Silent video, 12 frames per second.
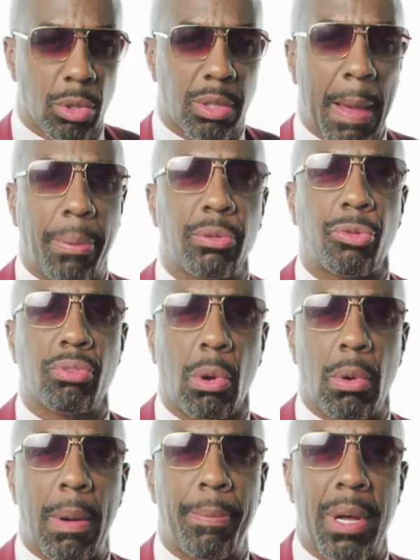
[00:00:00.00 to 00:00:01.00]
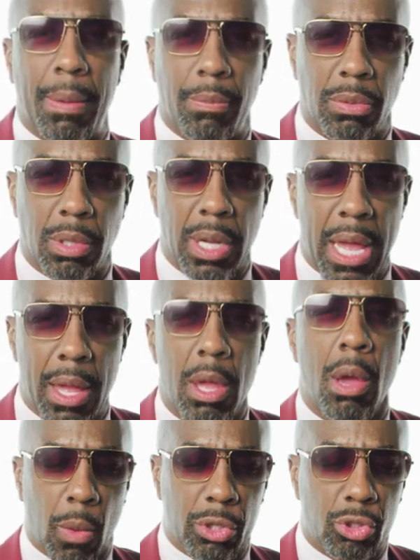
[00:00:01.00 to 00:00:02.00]
you double the throw up. See
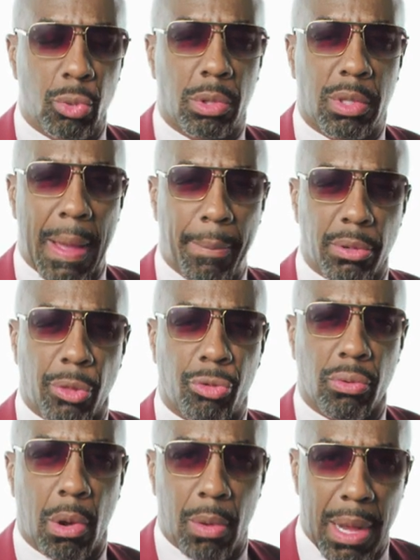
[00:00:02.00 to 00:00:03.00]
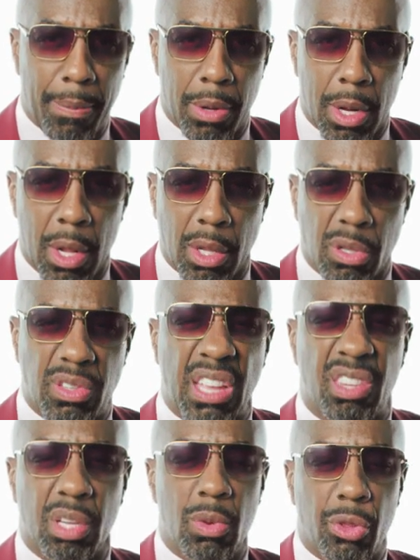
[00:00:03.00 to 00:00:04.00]
that? Once you double the throw up, you say
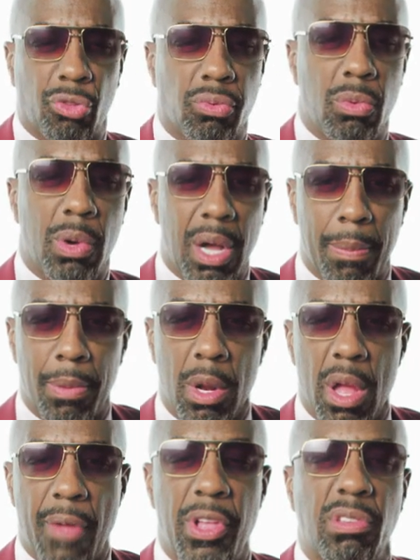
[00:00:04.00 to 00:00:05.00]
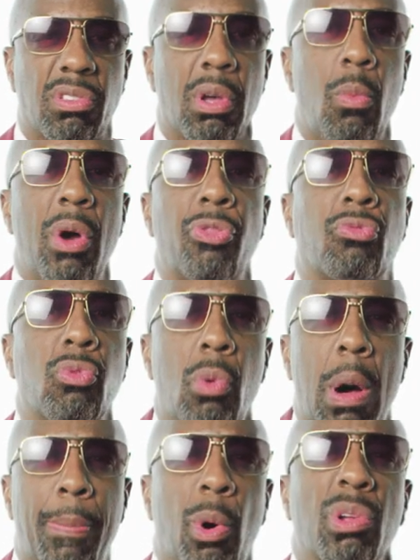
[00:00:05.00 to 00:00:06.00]
someone threw up, and then someone threw
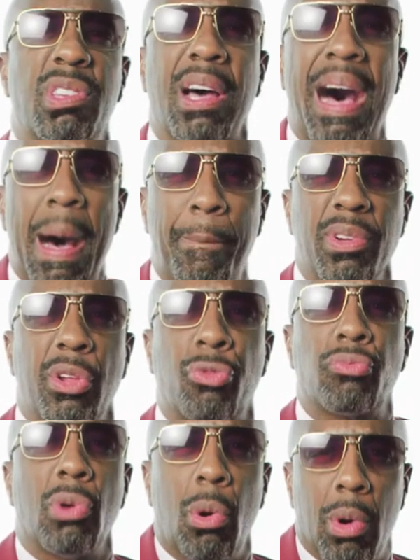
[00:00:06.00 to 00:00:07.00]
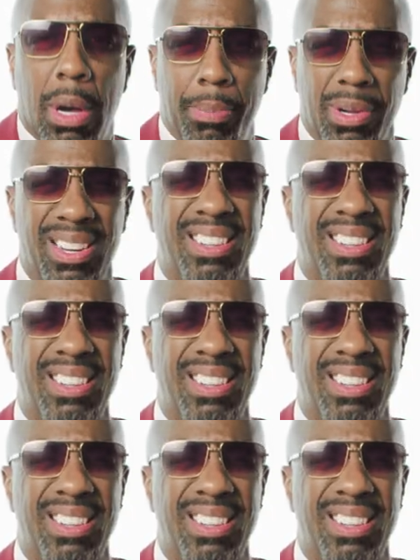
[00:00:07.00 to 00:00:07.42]
up on top of the throw up.